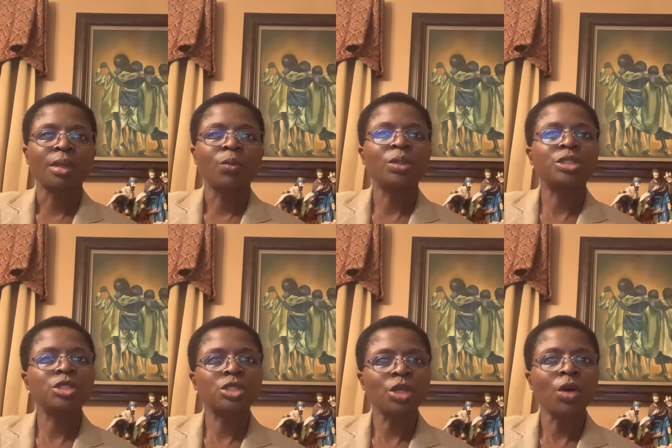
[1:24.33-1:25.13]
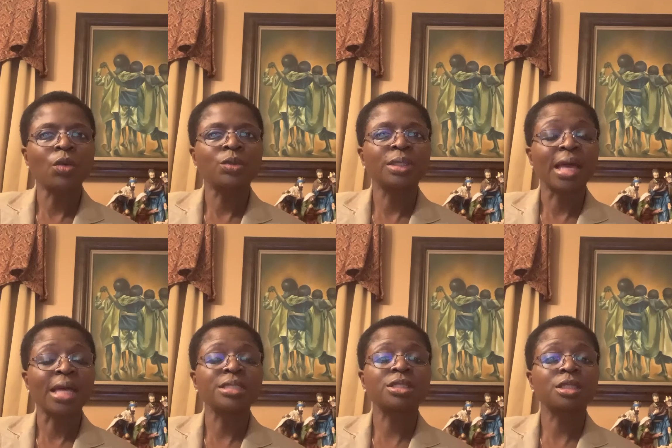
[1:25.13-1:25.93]
which is known
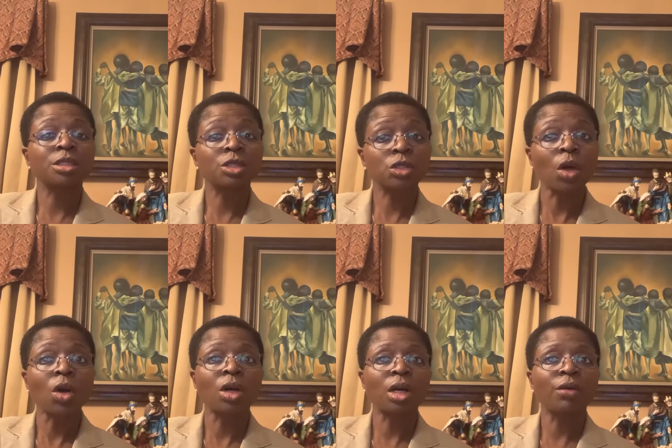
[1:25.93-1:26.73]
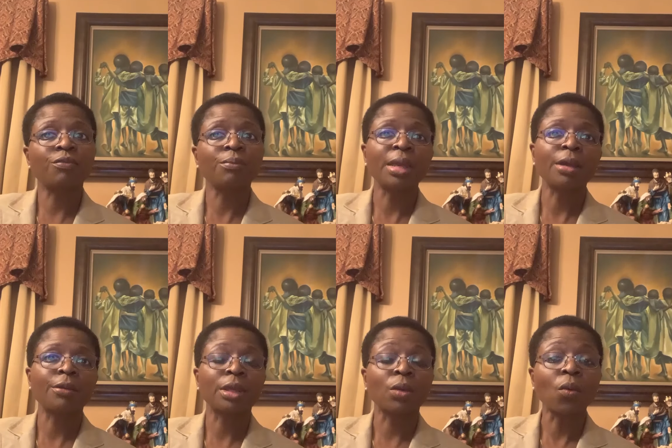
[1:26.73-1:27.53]
as the Song of
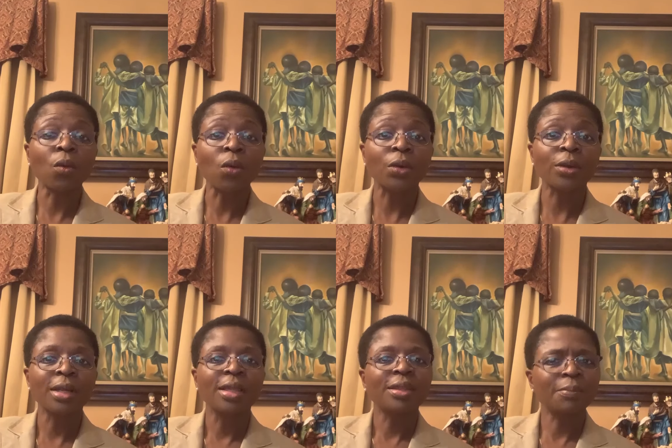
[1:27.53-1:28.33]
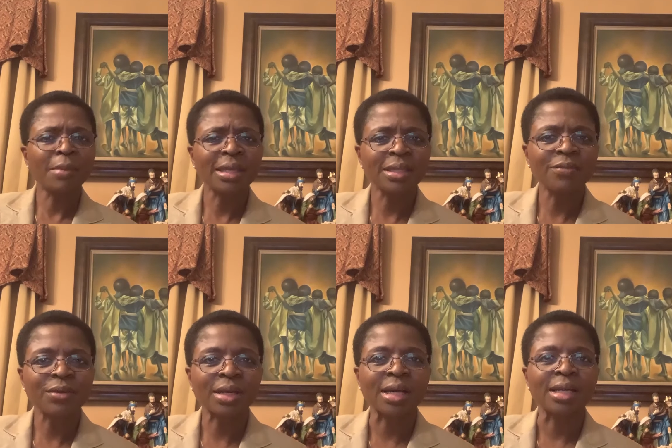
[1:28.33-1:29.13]
Mary or the
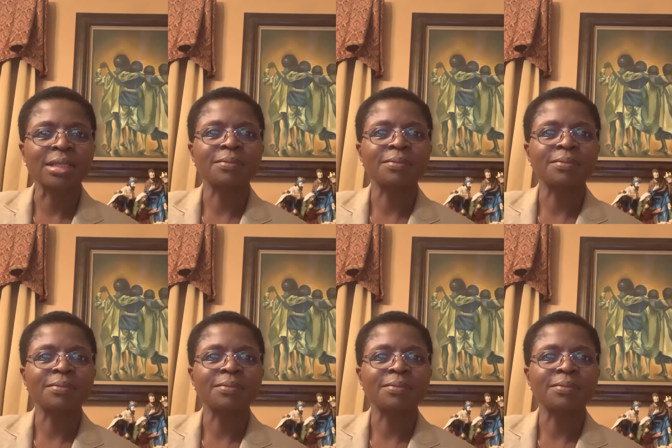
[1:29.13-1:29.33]
Magnificat.